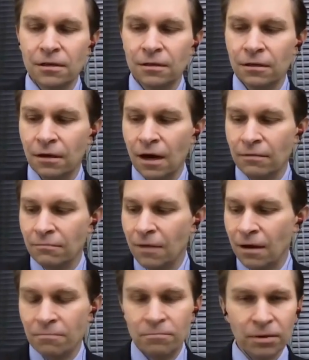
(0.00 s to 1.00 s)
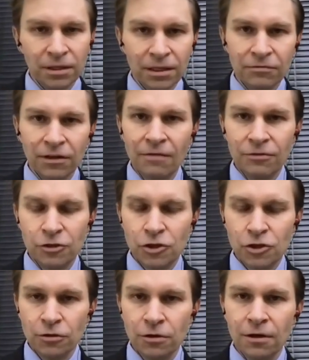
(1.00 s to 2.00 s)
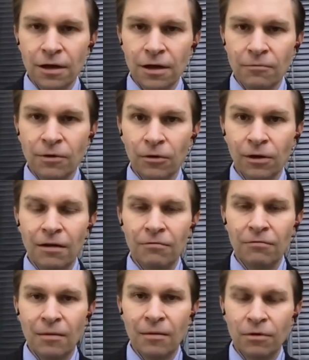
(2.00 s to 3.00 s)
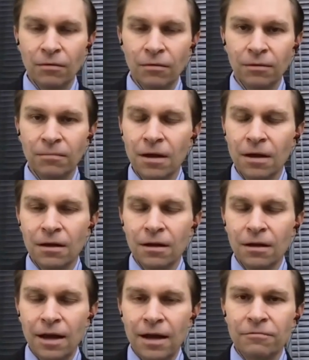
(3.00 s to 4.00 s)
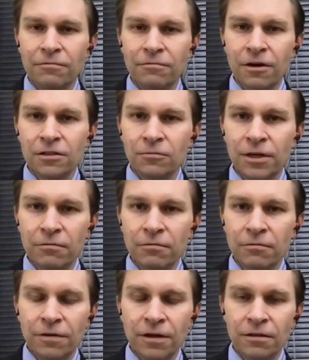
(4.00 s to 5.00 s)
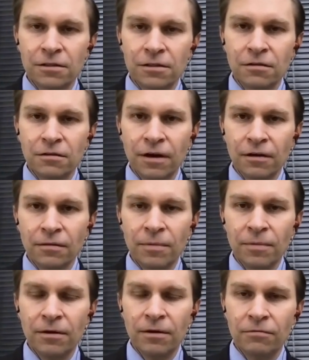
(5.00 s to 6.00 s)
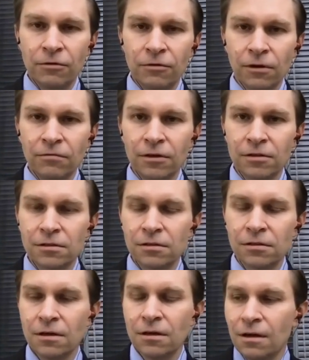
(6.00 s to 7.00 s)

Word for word: Uh, I I believe life is short, and we all have that problem. And the faster we can figure this stuff out, the better for all of us.